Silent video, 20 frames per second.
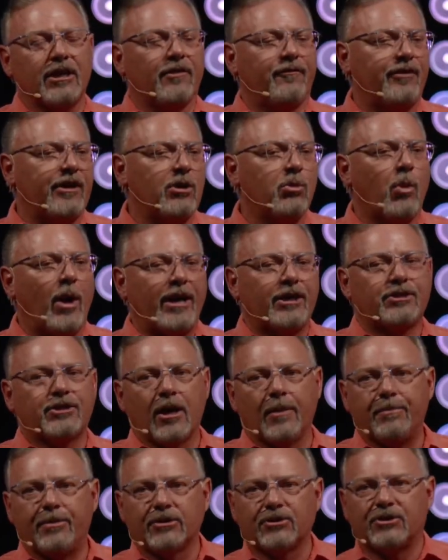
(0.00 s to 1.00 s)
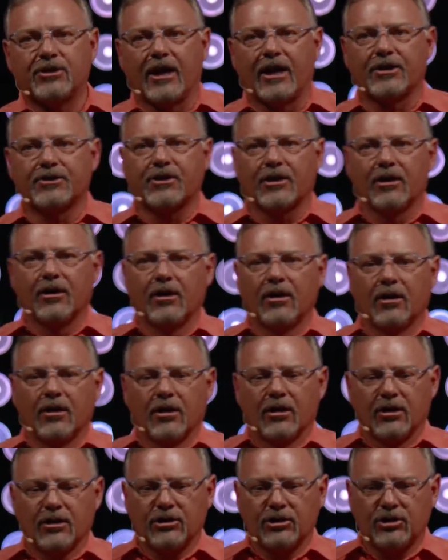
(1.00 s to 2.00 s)
If he wakes up and says,
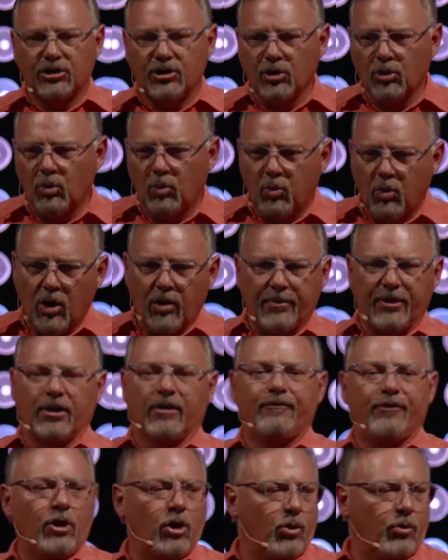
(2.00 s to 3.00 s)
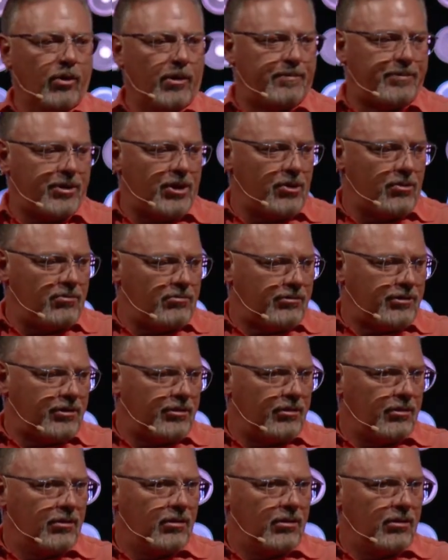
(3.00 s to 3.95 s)
you woman of ill repute,